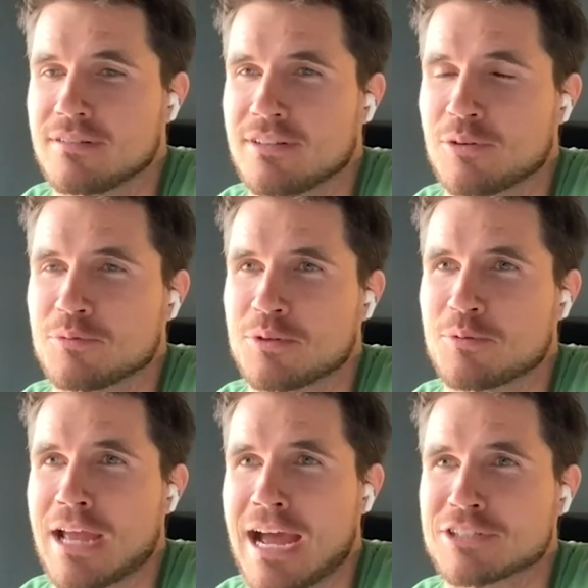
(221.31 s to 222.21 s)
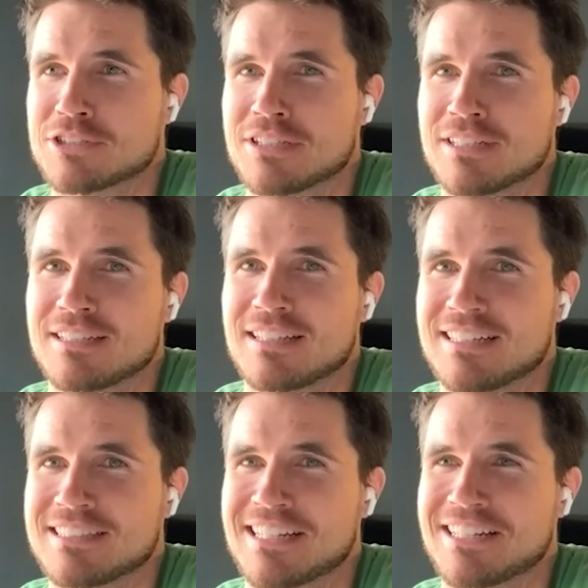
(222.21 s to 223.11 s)
you know, the reaction and that
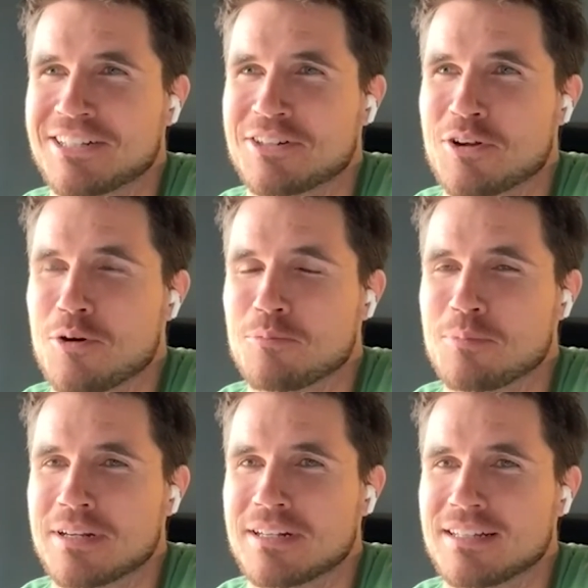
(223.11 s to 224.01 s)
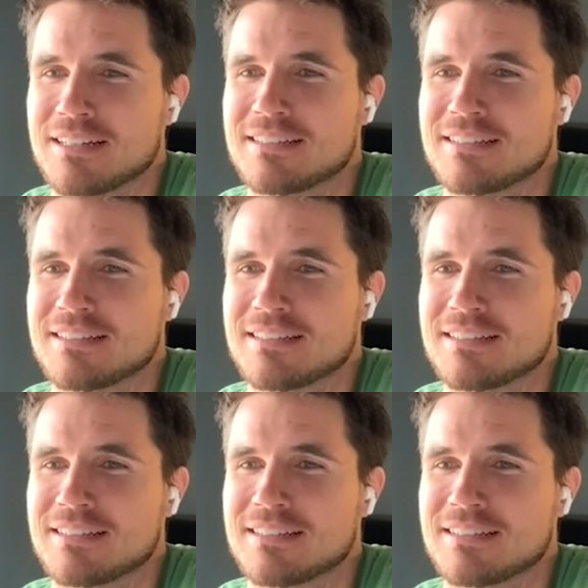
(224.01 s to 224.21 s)
he said he didn't know, but